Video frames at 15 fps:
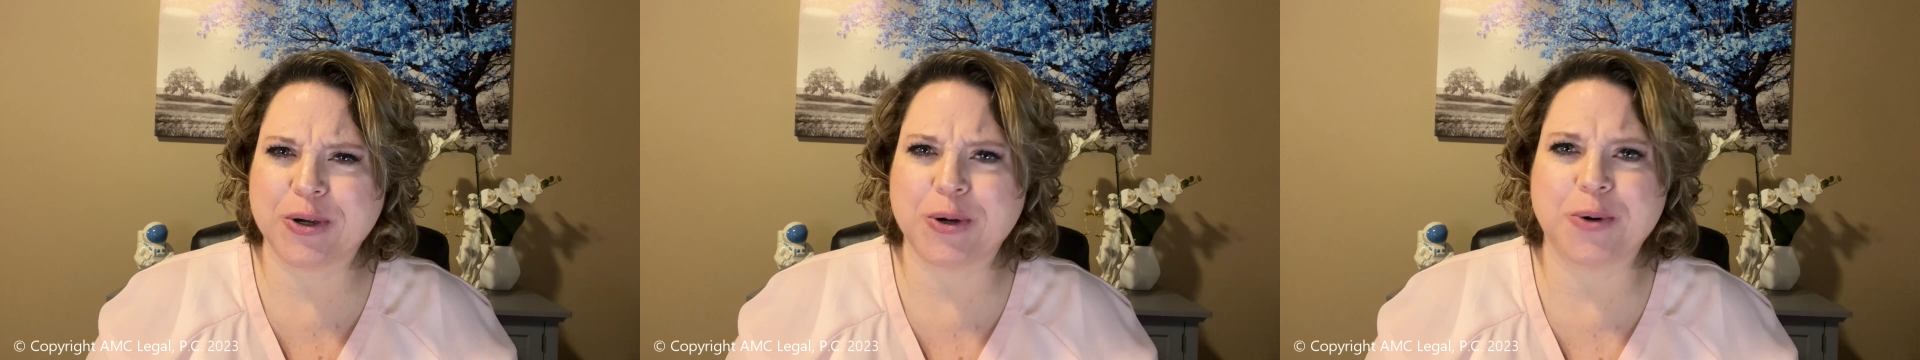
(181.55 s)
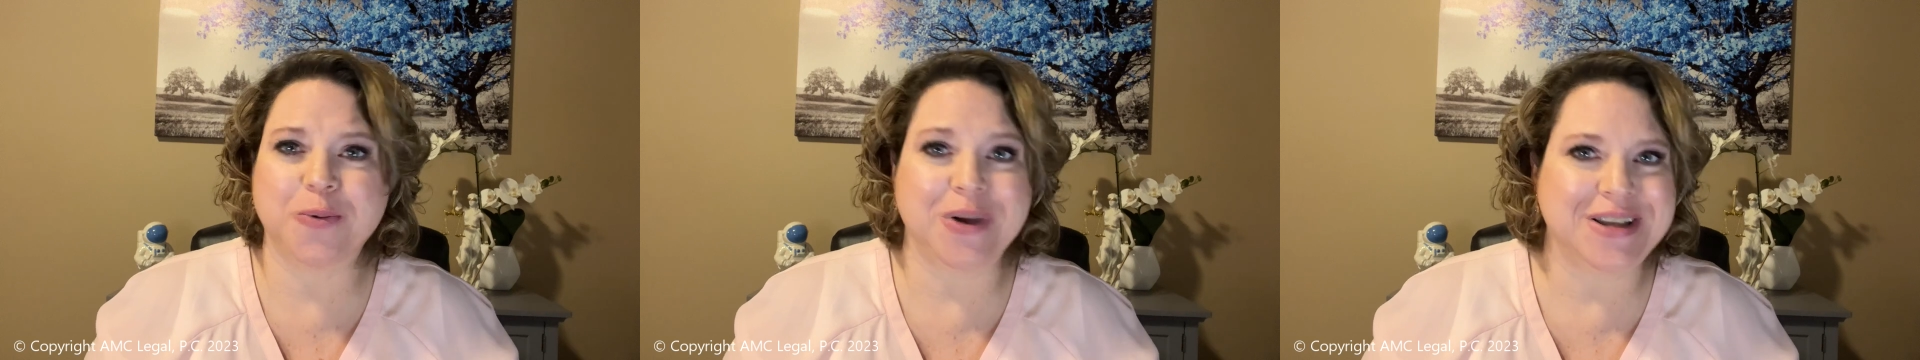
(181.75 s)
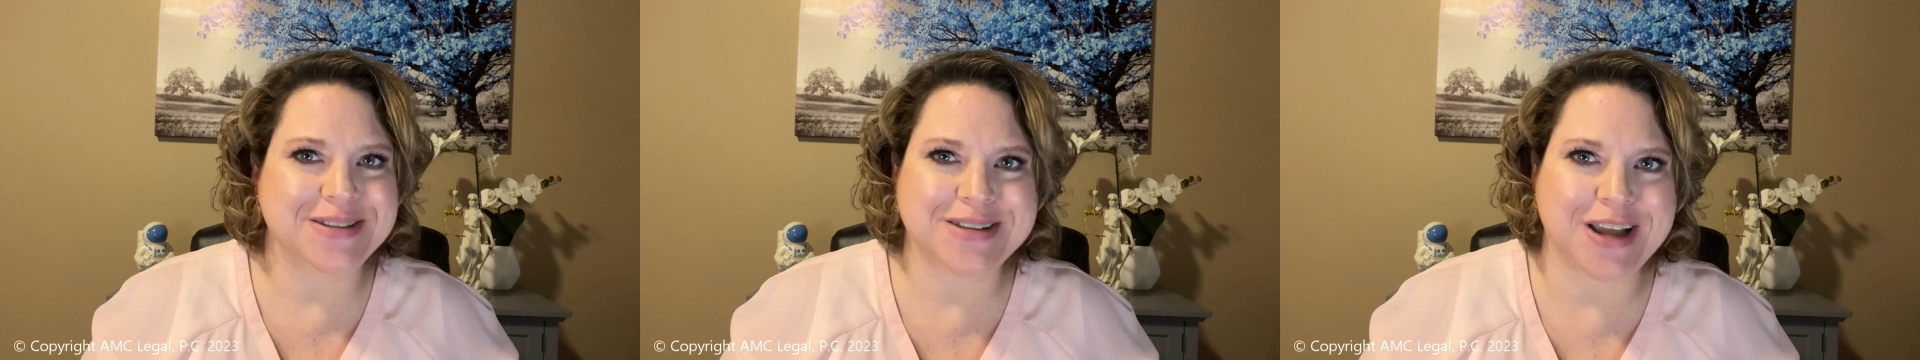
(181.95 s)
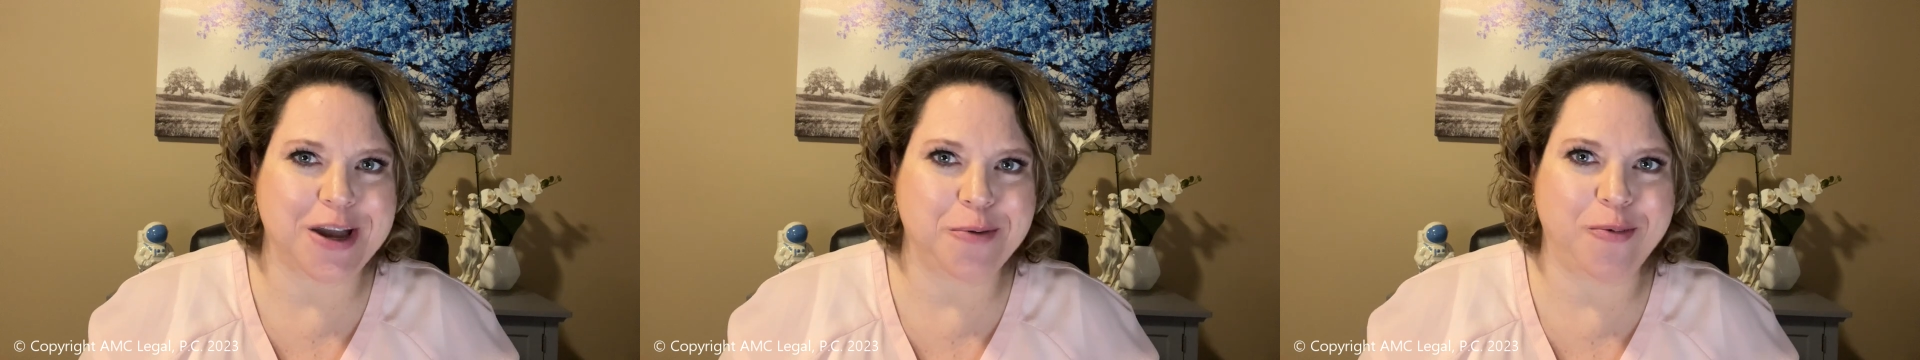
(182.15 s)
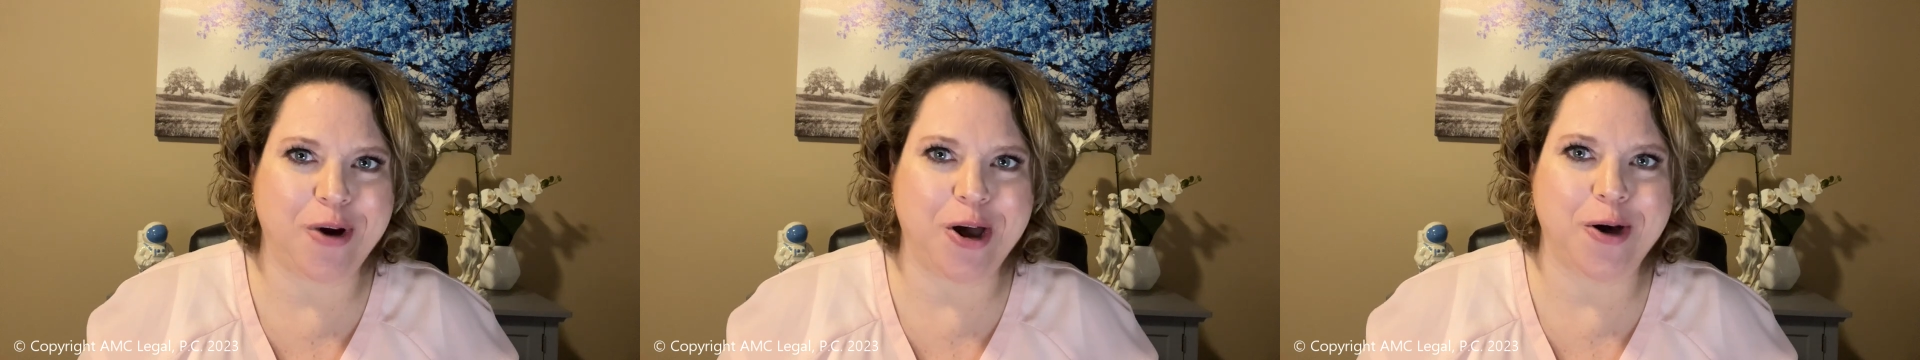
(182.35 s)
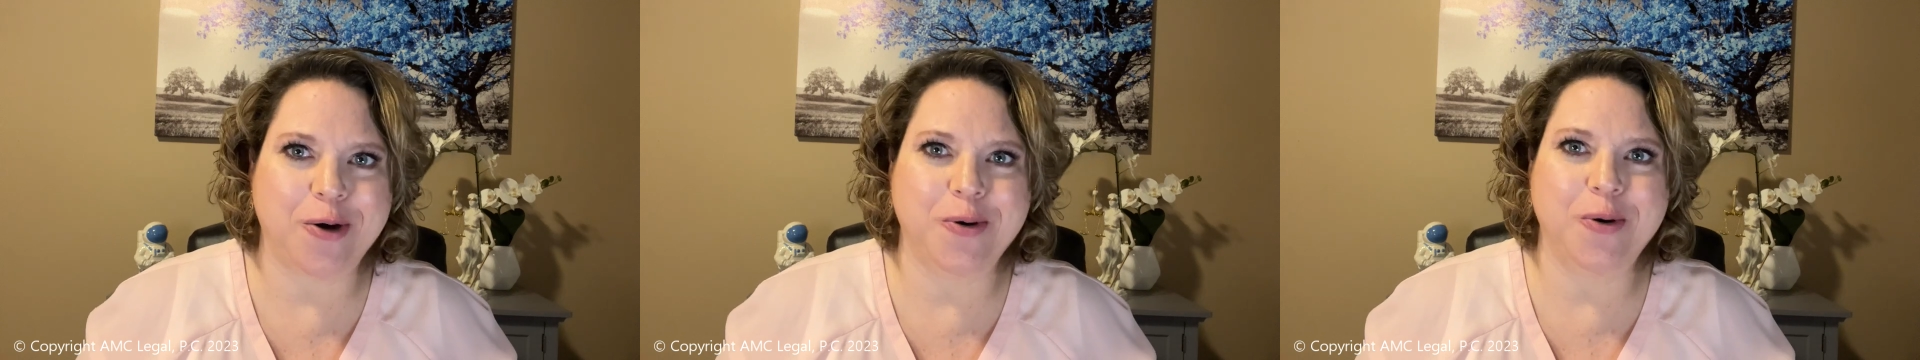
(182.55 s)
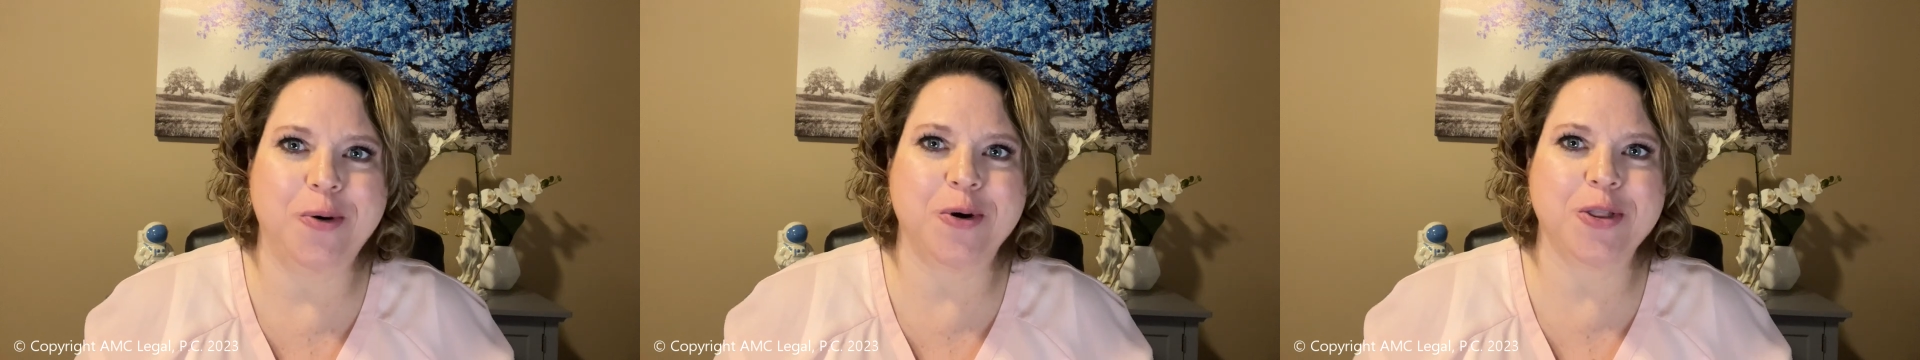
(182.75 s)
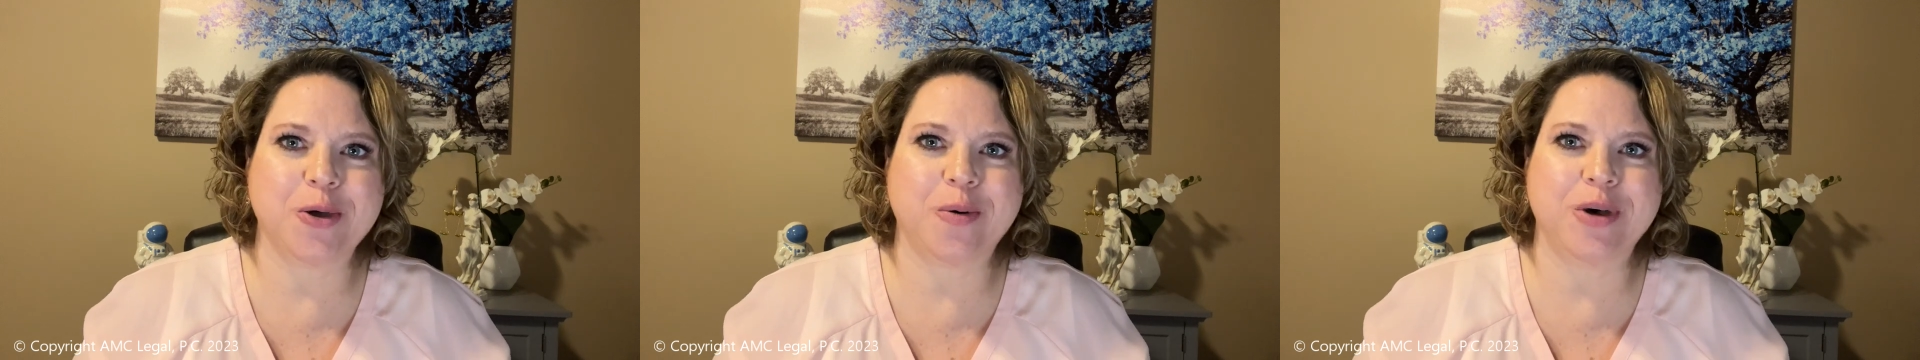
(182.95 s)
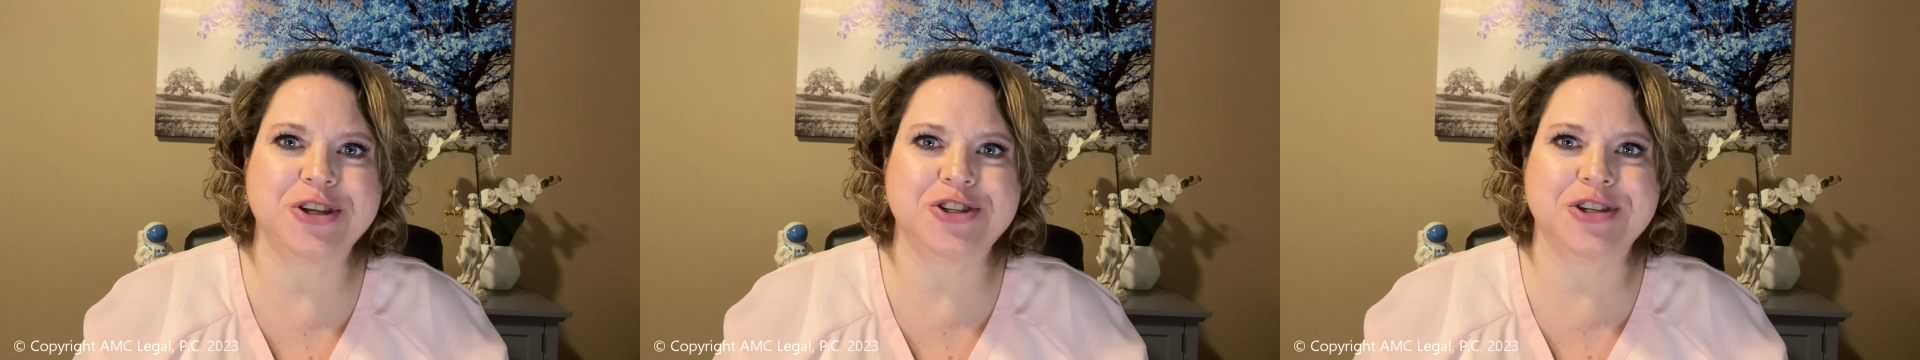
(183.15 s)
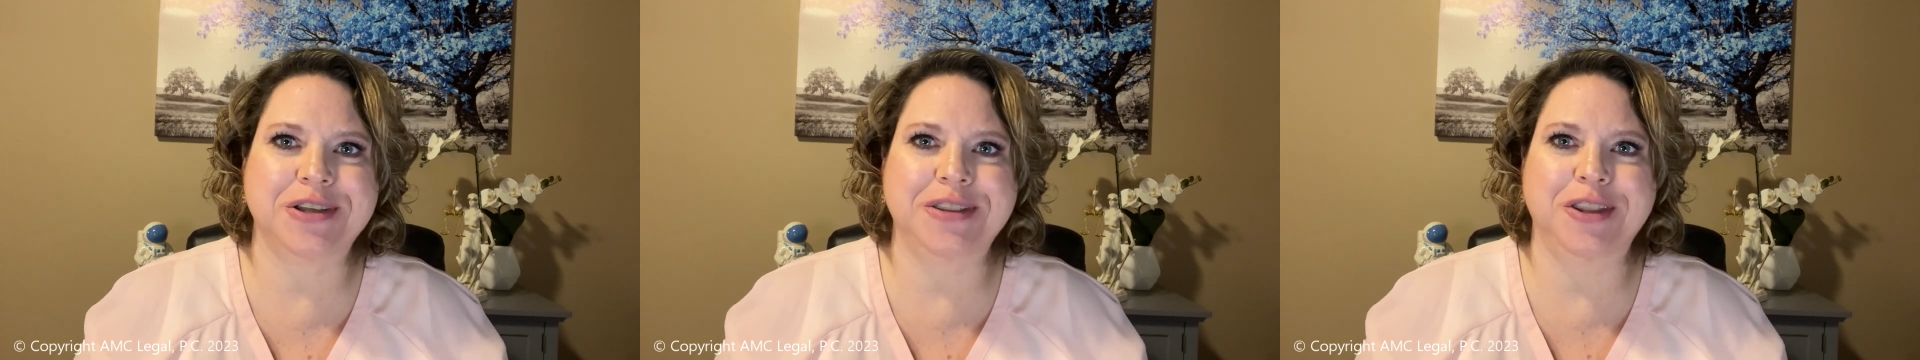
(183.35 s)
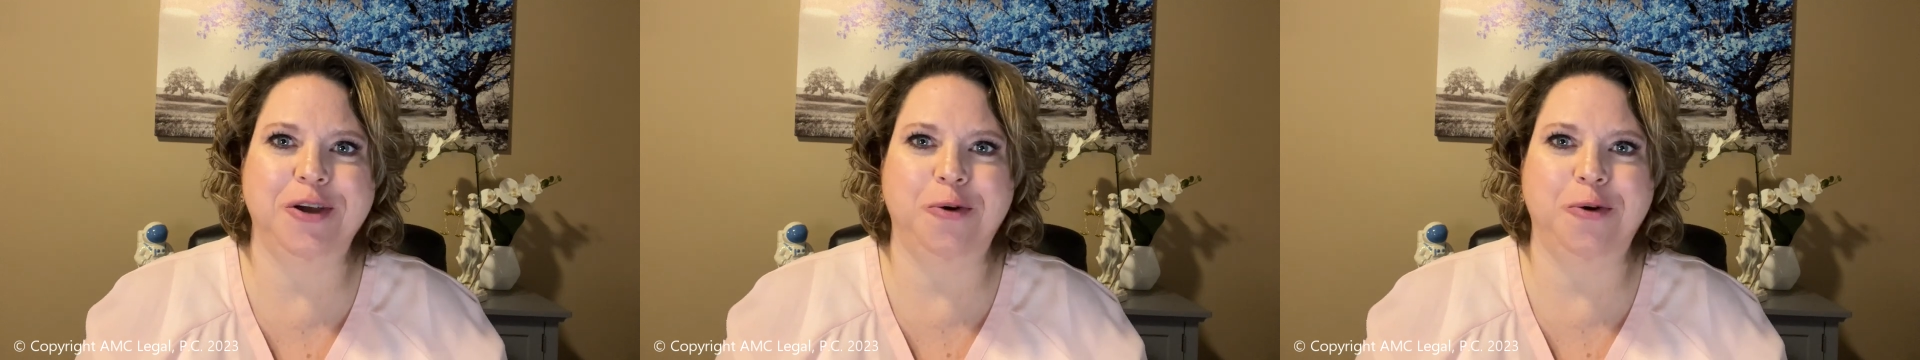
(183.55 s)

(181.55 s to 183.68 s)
or a raised eyebrow, or the question,